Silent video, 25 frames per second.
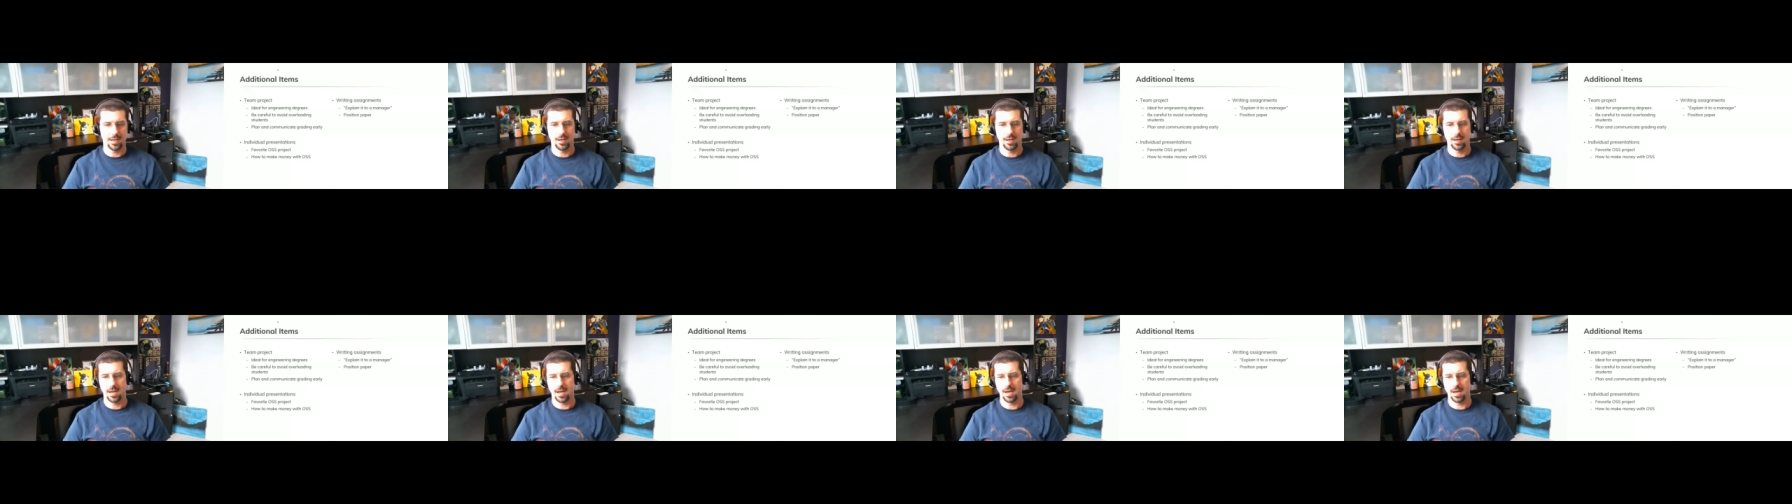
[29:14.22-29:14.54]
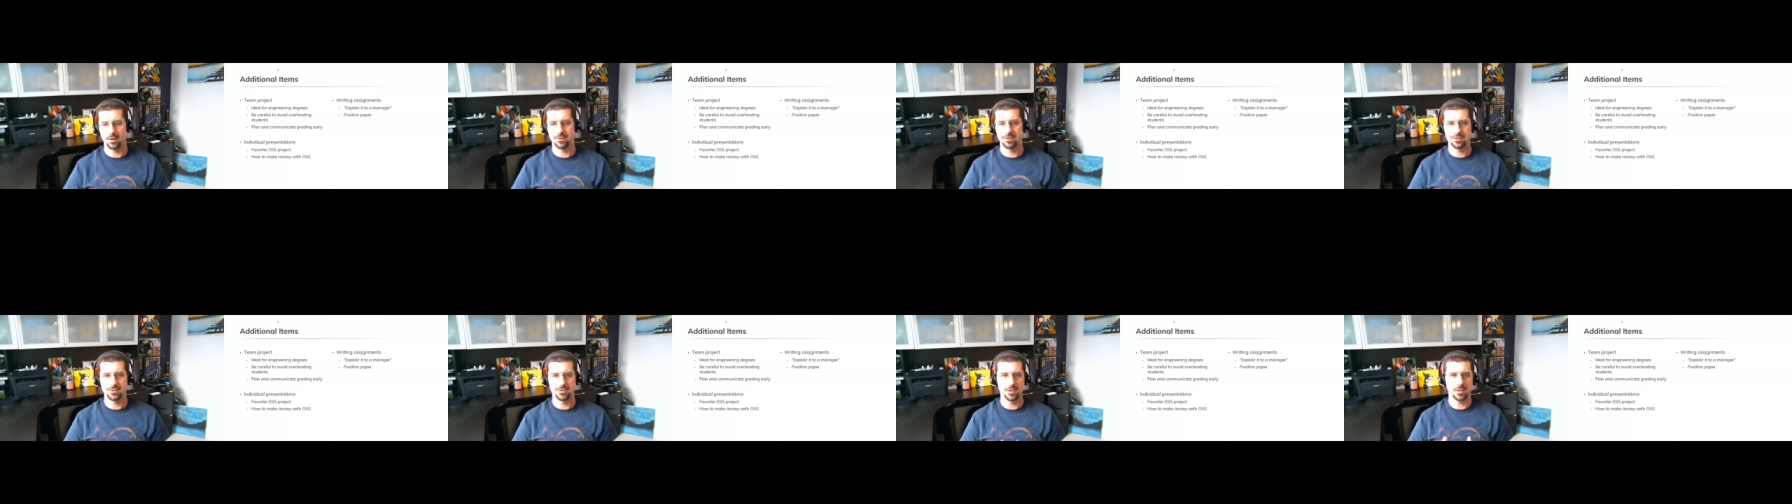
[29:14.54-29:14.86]

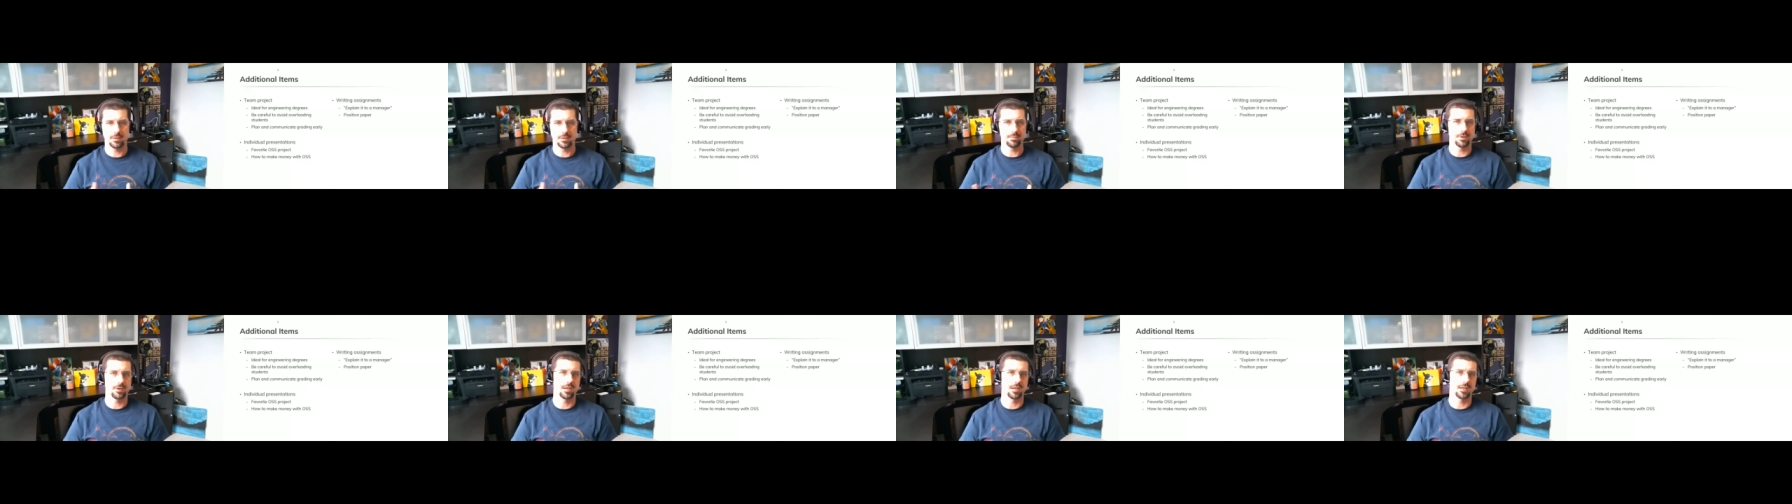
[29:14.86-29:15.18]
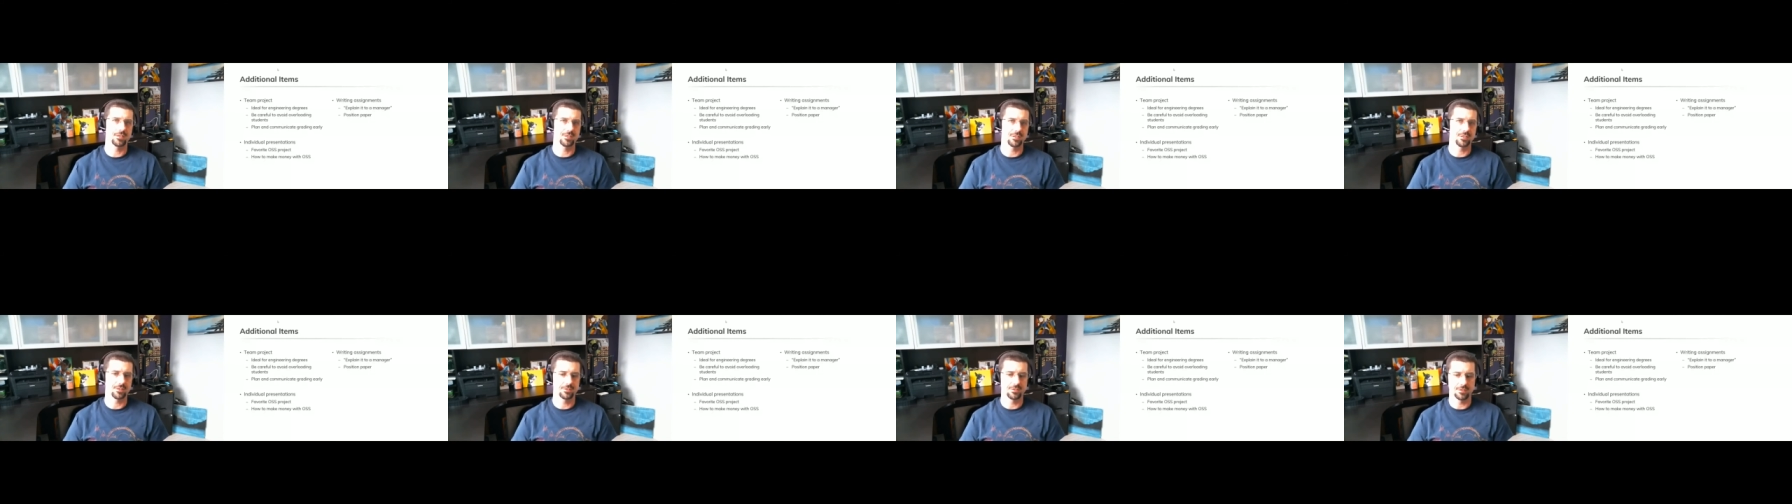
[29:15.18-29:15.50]
how does that
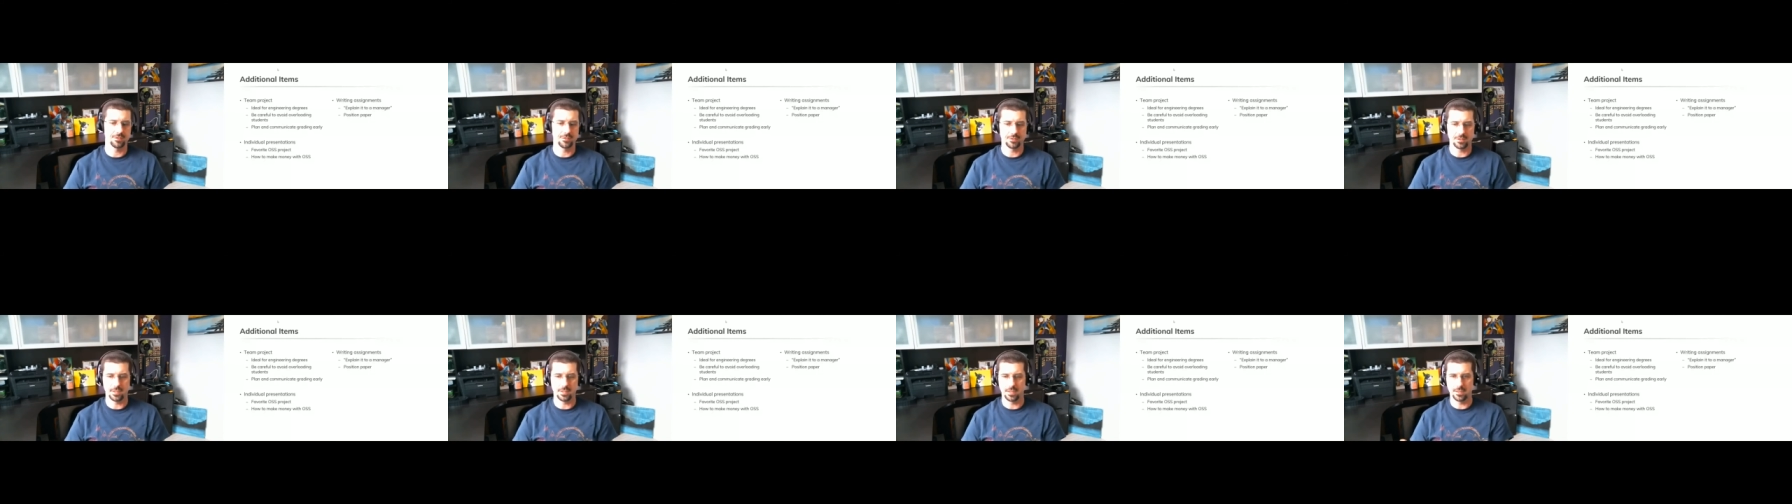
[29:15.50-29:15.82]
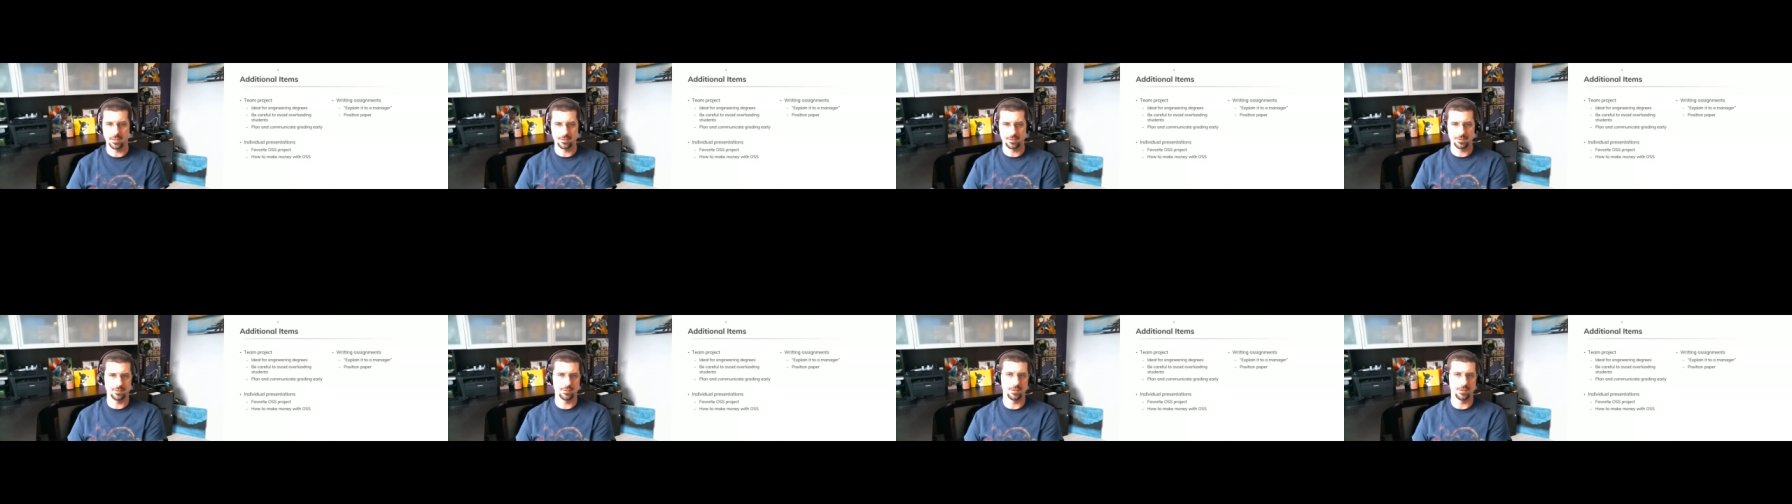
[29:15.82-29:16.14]
project sustain
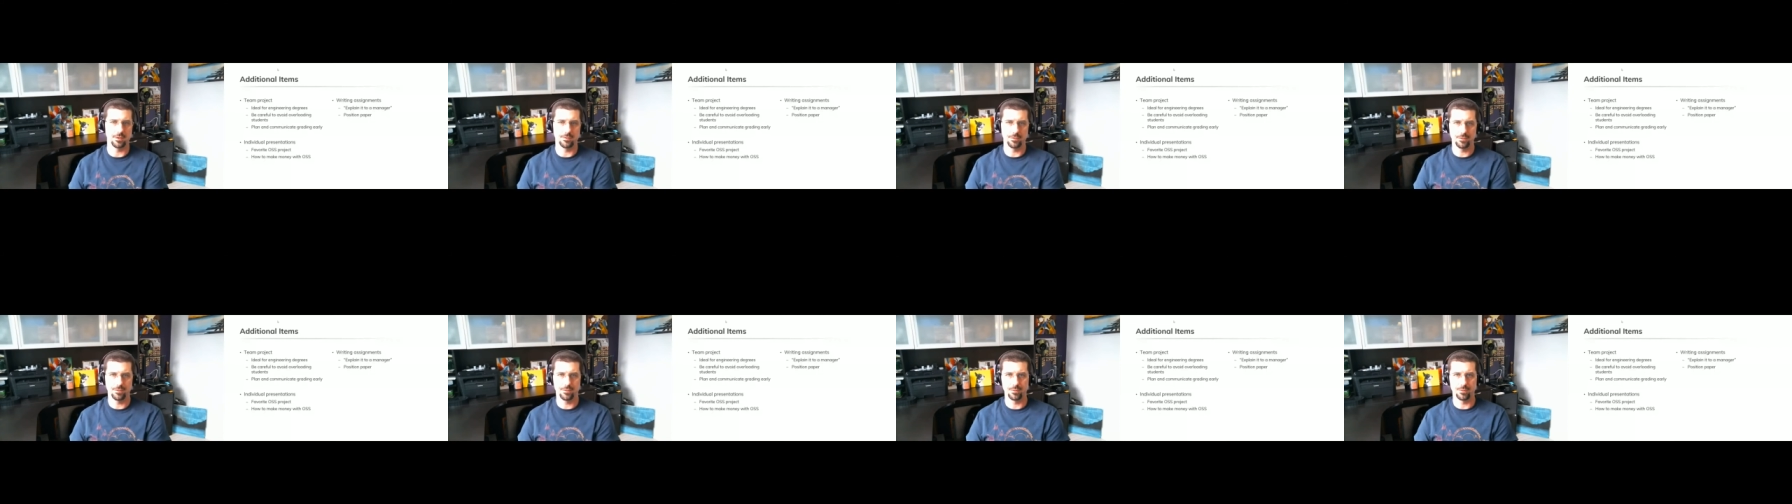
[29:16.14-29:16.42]
itself